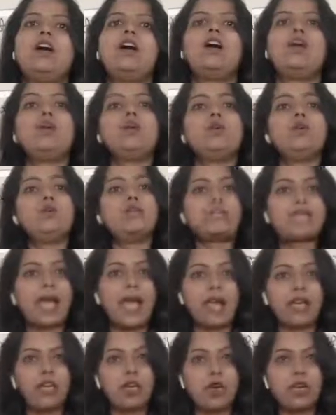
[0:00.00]
Rules
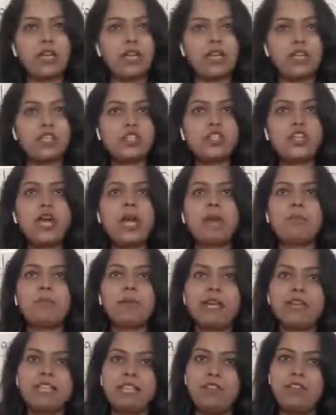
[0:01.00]
acknowledged by
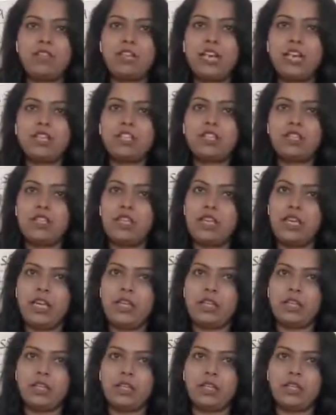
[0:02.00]
civilized
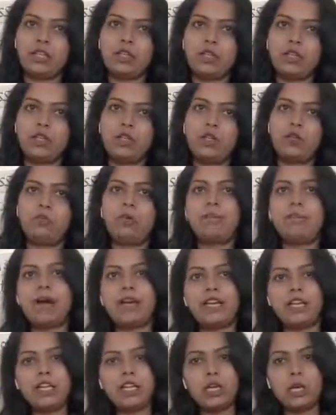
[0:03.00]
nation to be
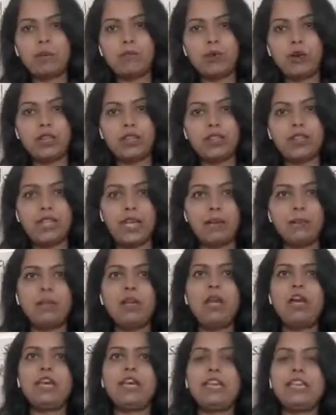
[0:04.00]
binding upon them
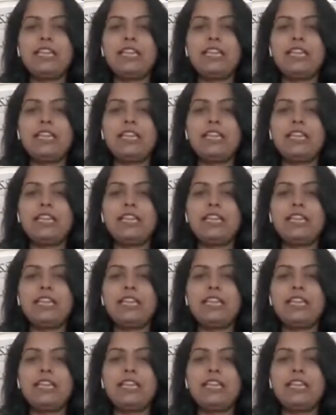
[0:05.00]
in